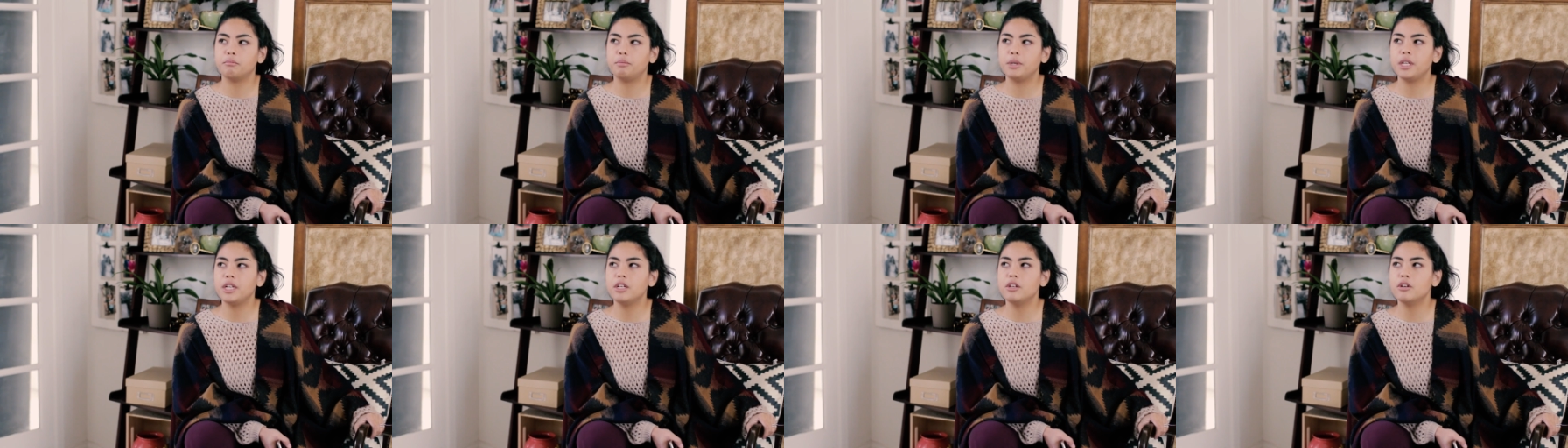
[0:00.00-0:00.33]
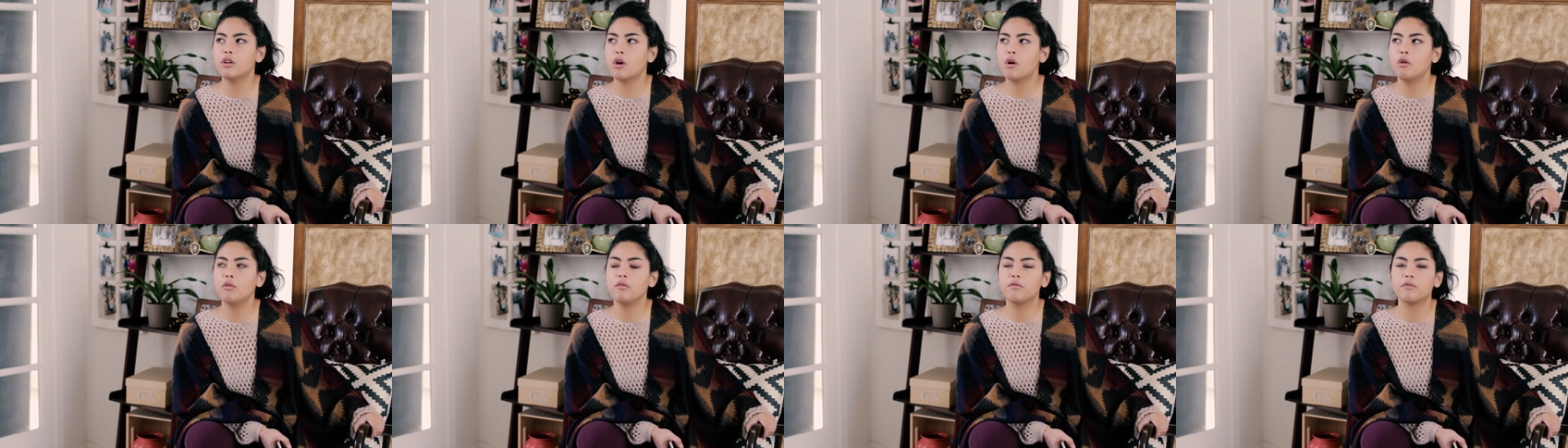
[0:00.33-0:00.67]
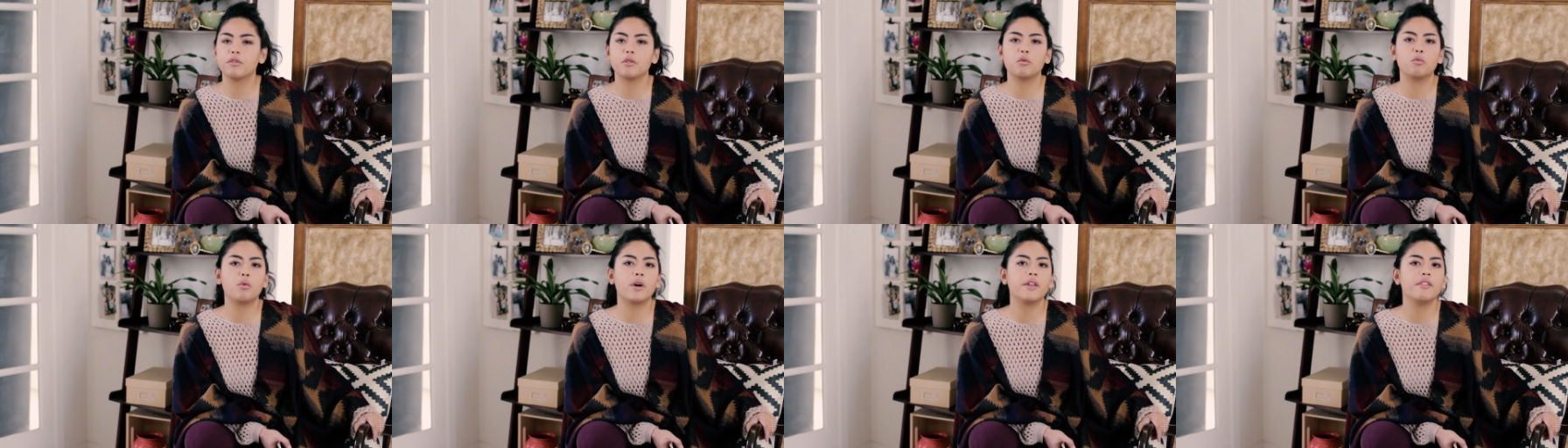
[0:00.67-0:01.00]
be known
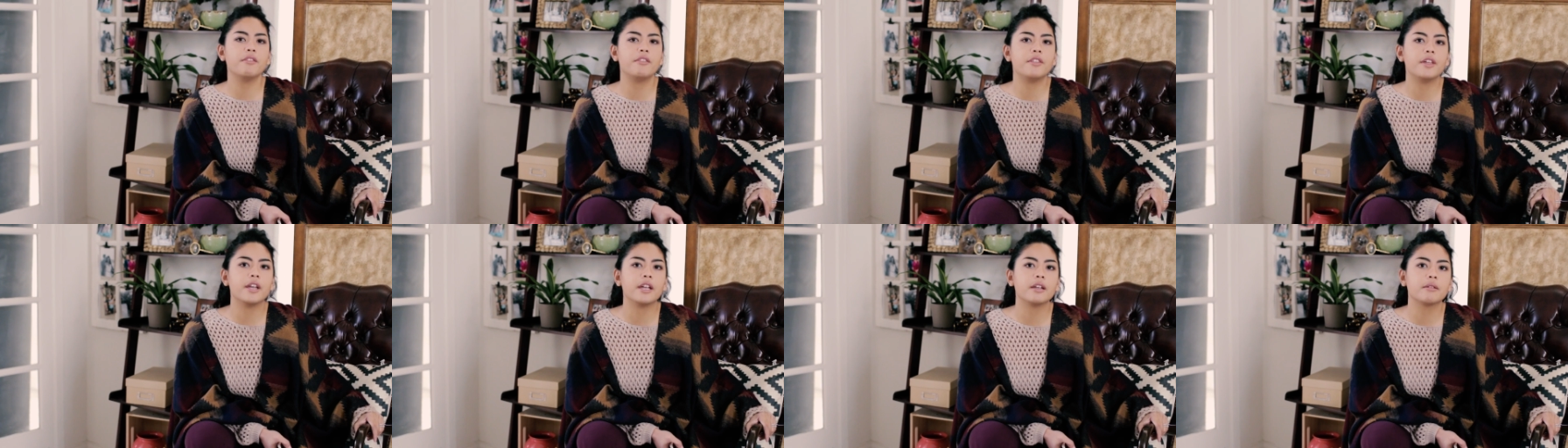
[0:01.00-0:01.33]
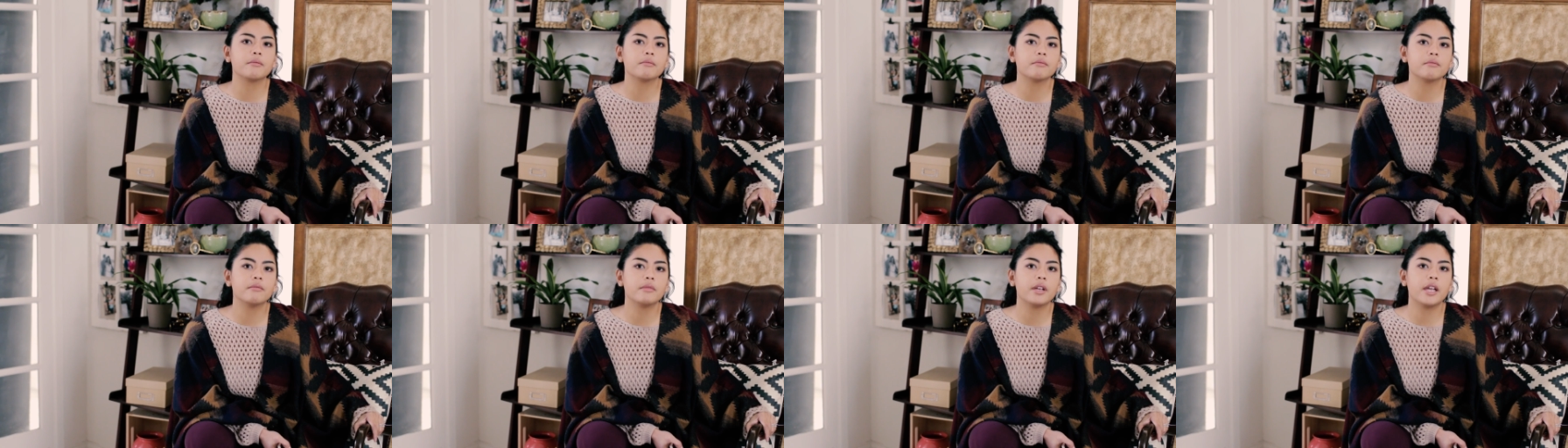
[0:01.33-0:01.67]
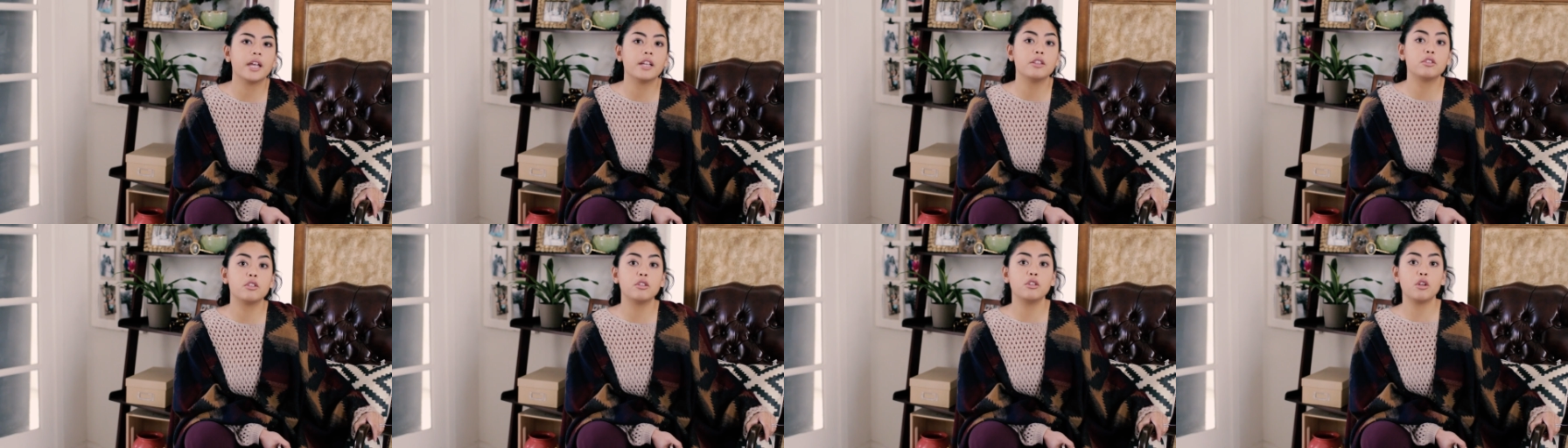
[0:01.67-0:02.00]
for one thing
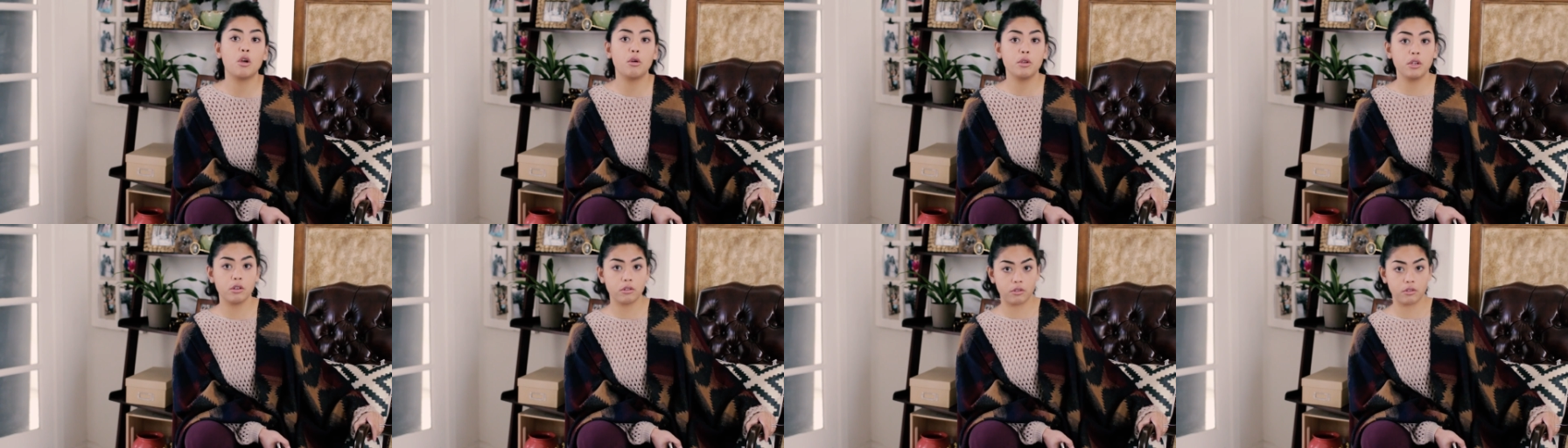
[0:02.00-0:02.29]
and to know